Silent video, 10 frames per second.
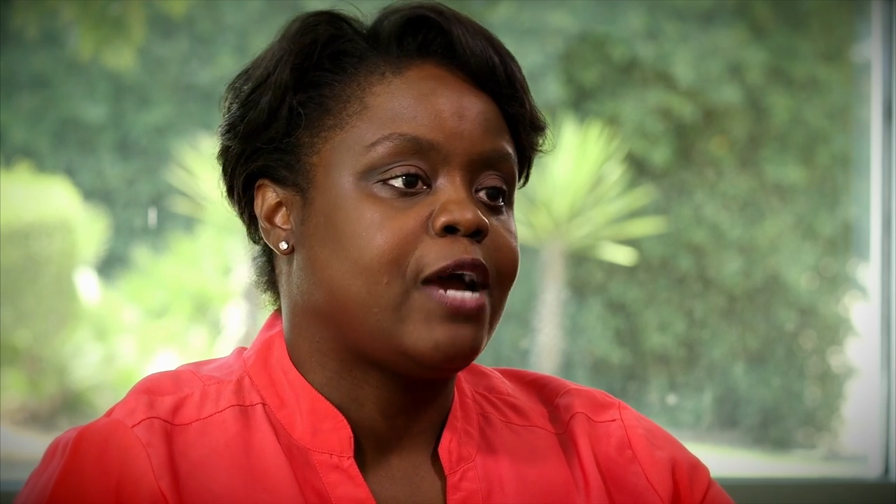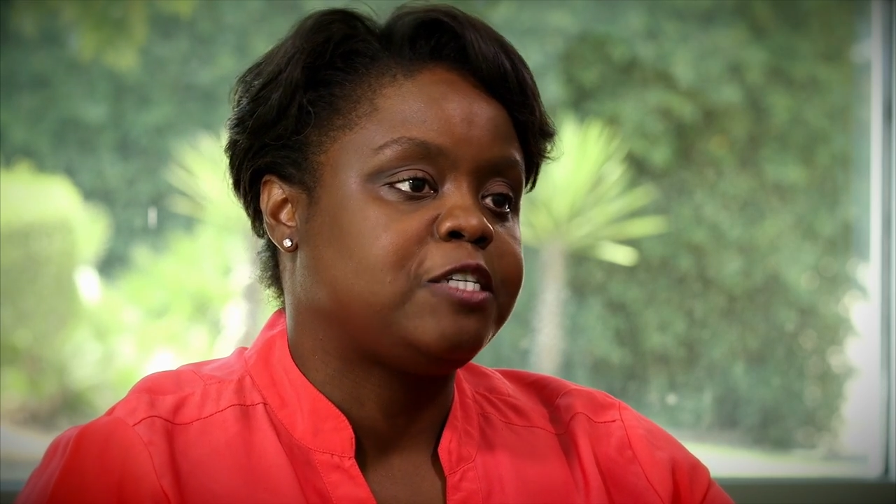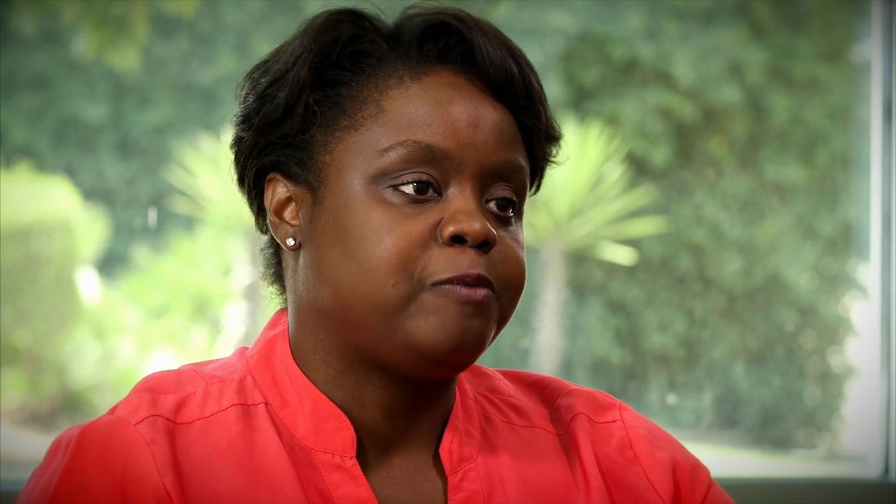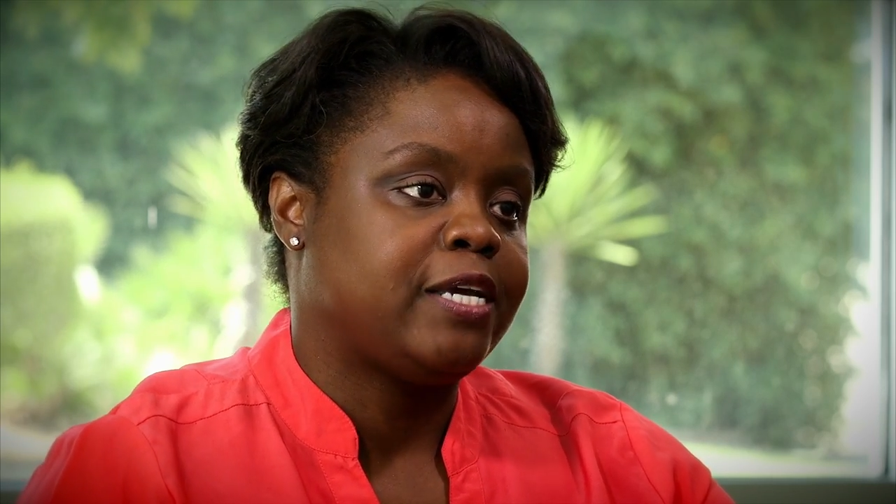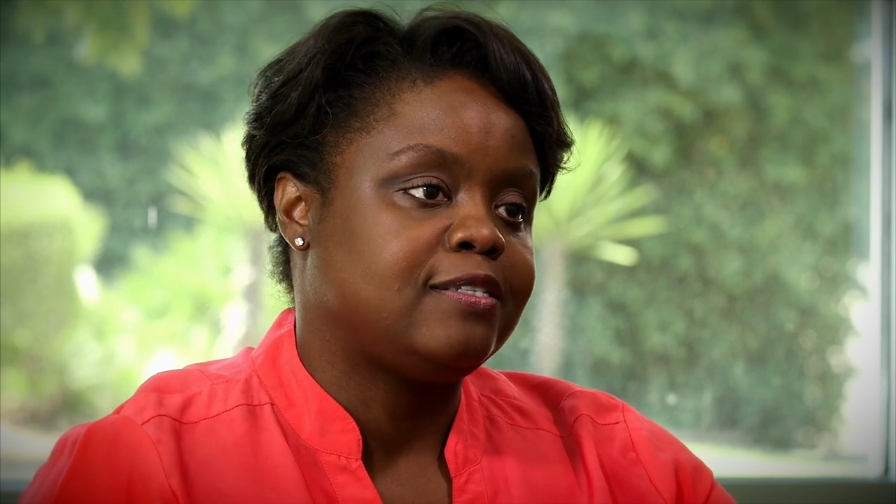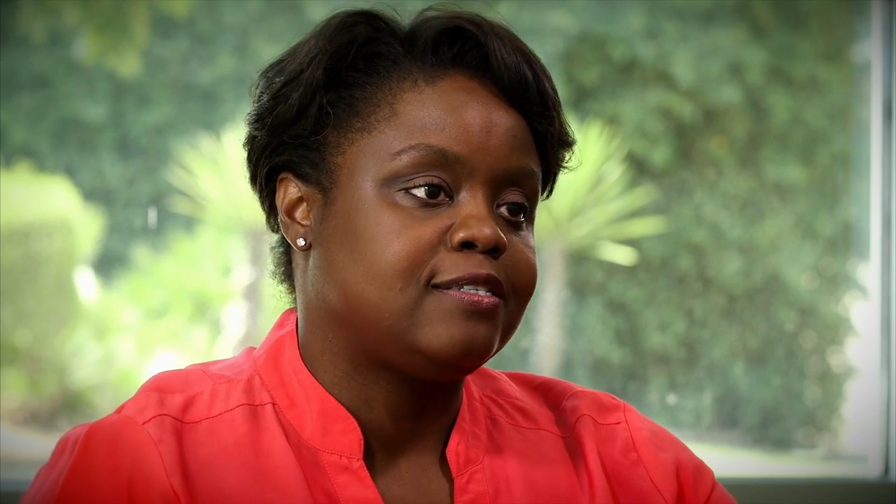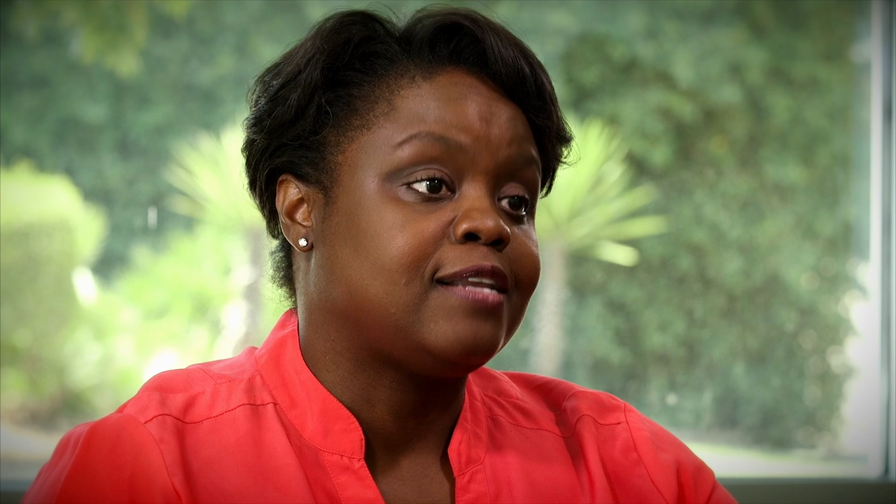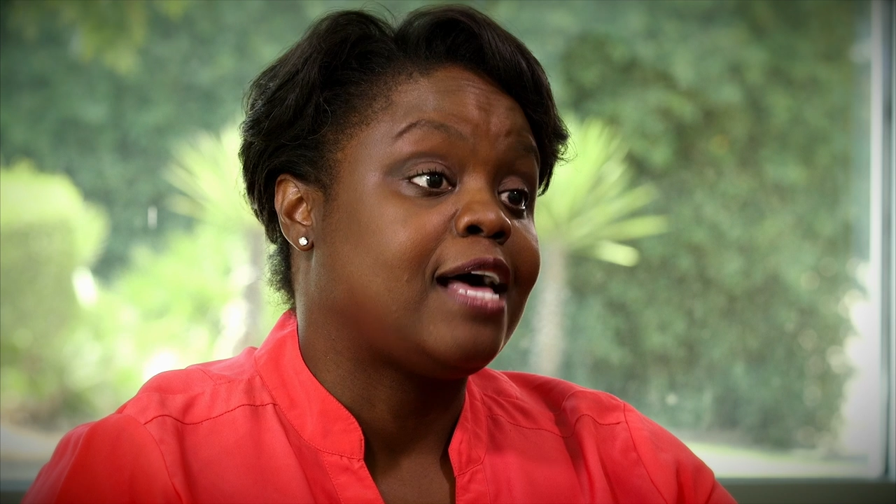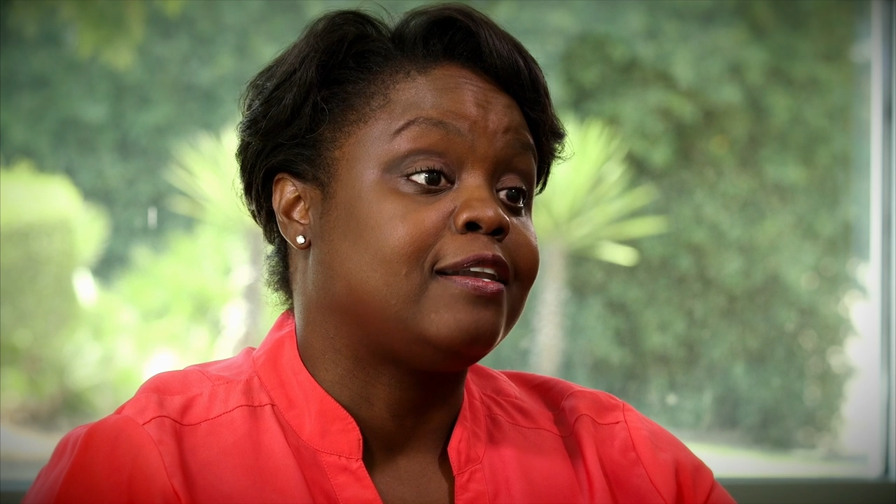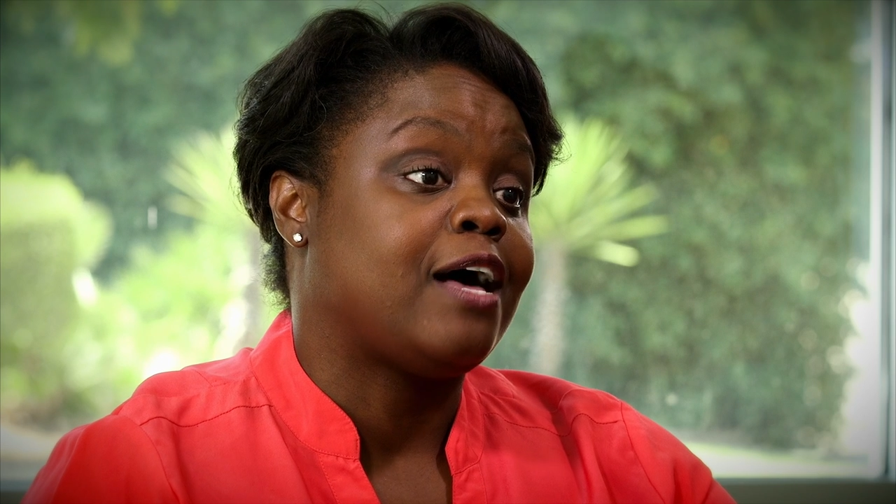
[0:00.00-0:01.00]
Rackspace
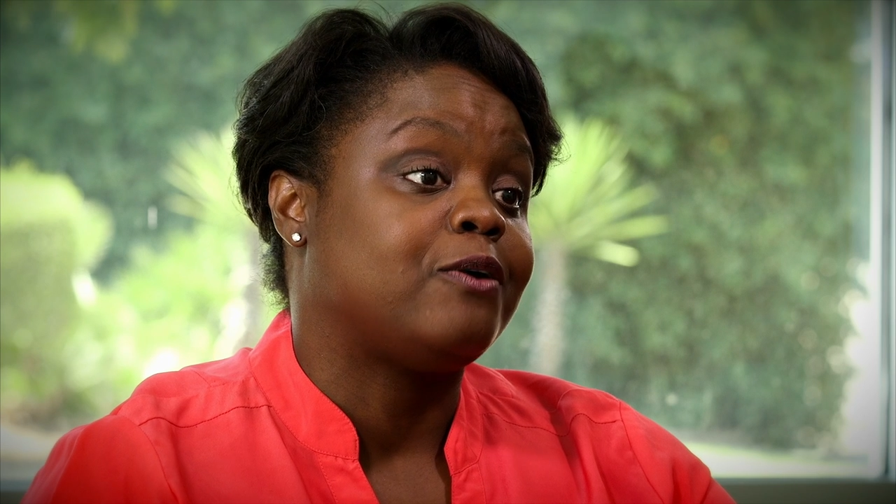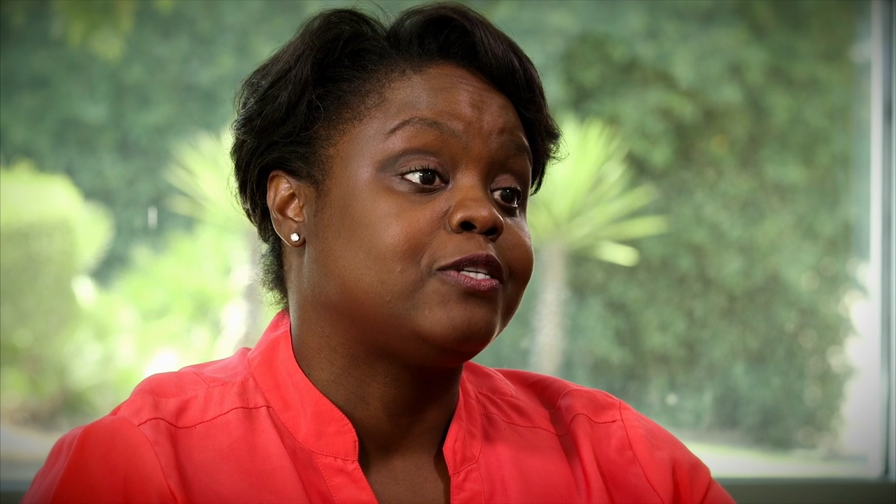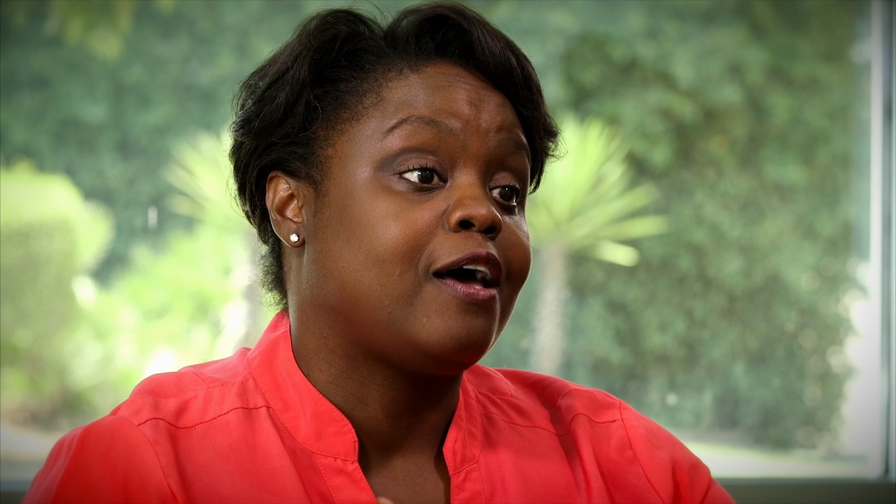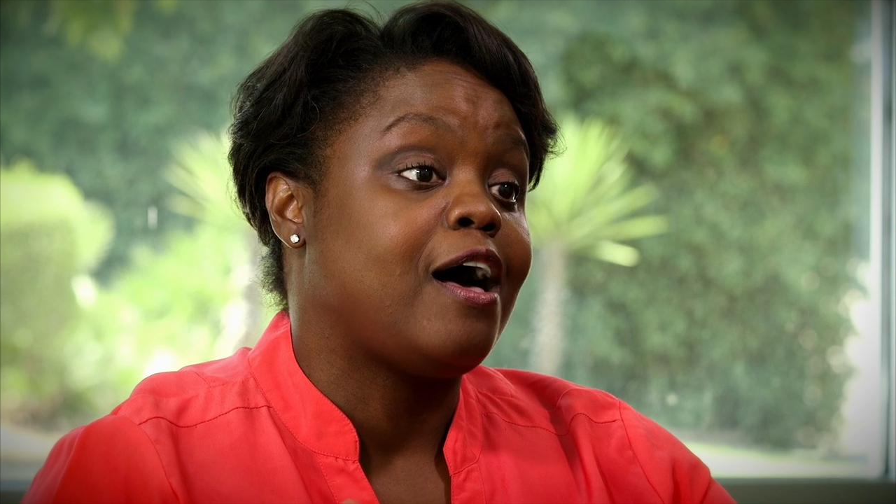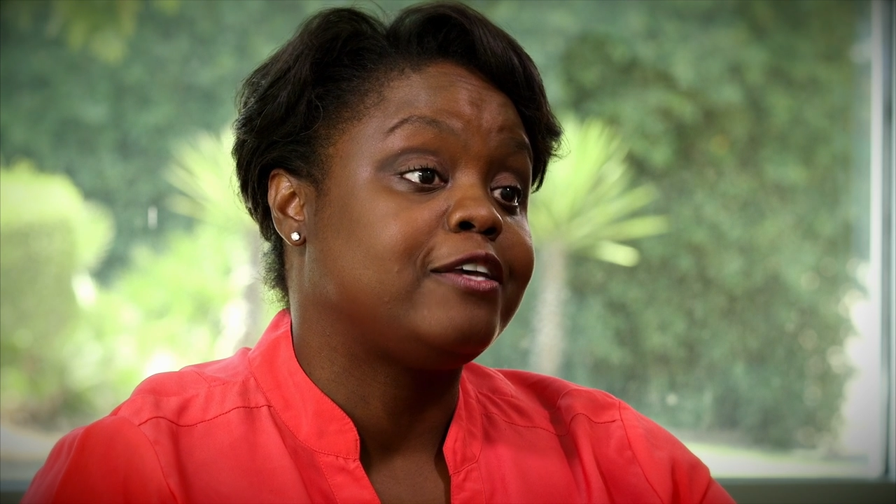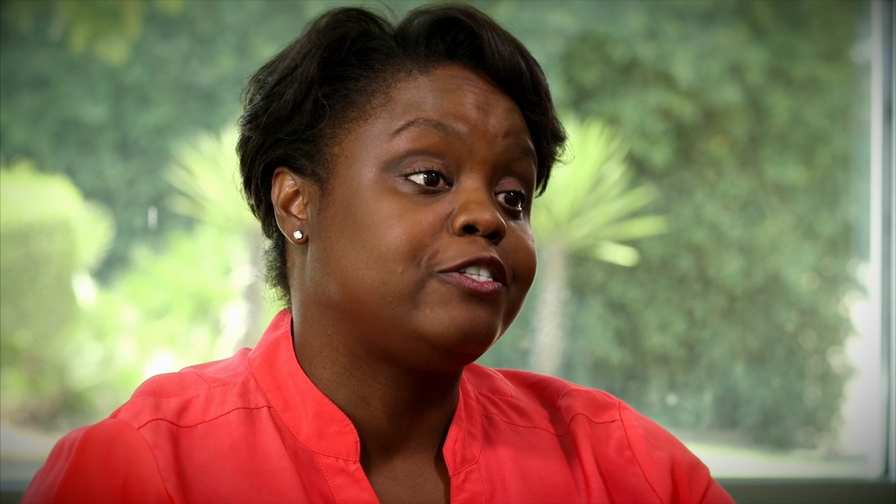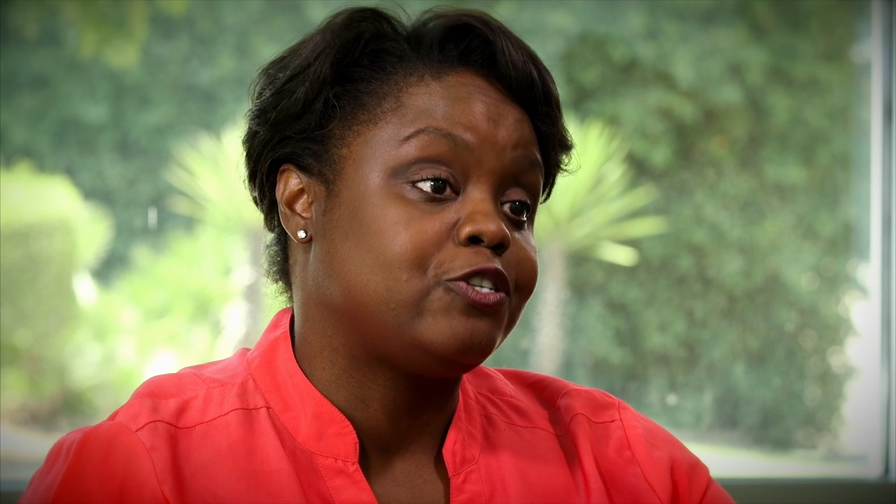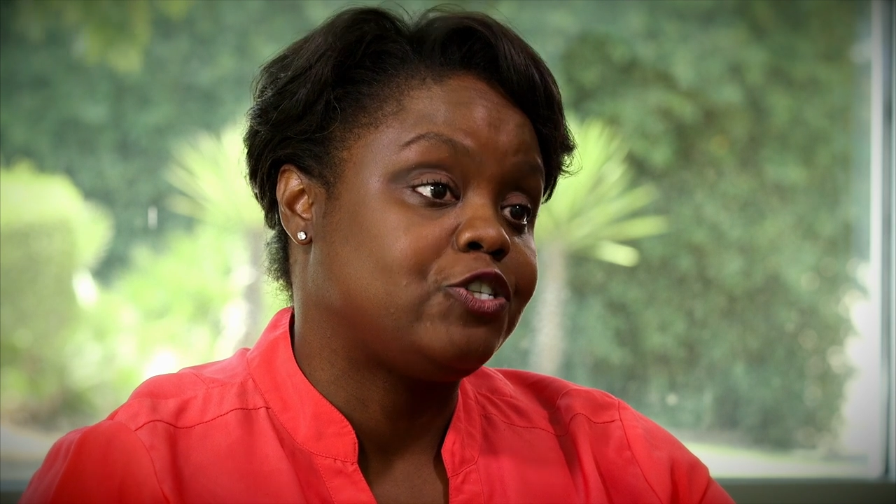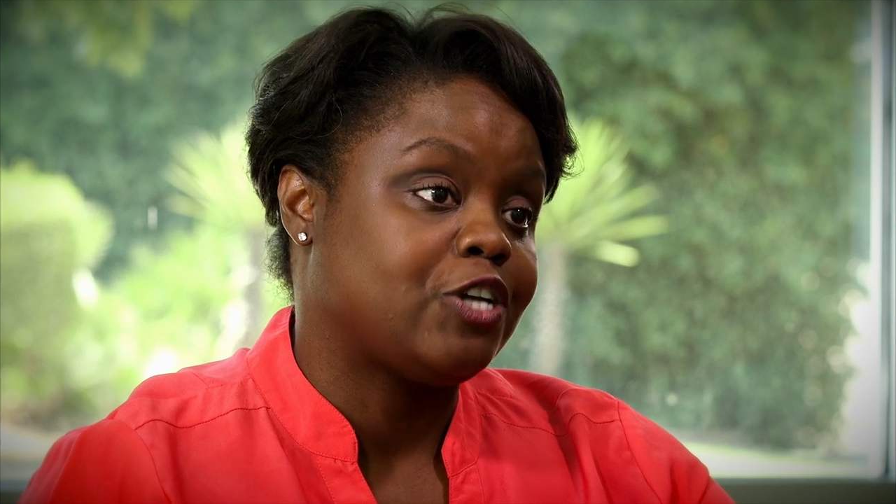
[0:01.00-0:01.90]
allows us to